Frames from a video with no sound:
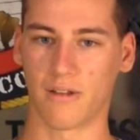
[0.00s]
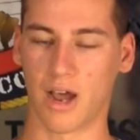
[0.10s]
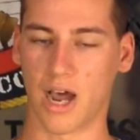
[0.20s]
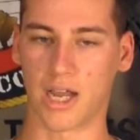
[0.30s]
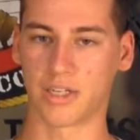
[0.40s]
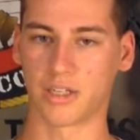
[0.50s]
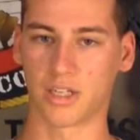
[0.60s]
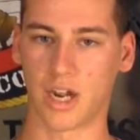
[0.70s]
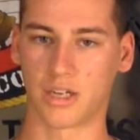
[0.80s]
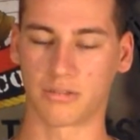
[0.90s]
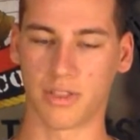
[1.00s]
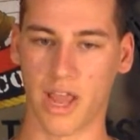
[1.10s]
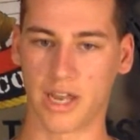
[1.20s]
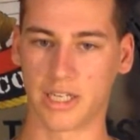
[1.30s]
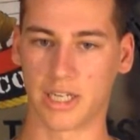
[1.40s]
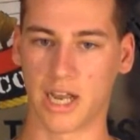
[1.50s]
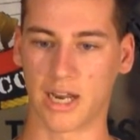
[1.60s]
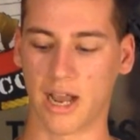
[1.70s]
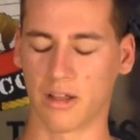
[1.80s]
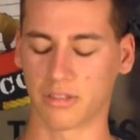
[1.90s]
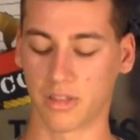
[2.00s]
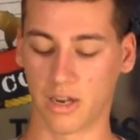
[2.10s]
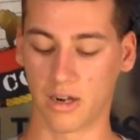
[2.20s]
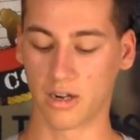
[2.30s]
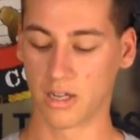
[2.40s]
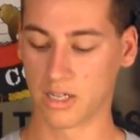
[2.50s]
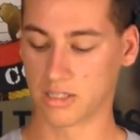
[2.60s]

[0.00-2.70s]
100 yards with any gun out there.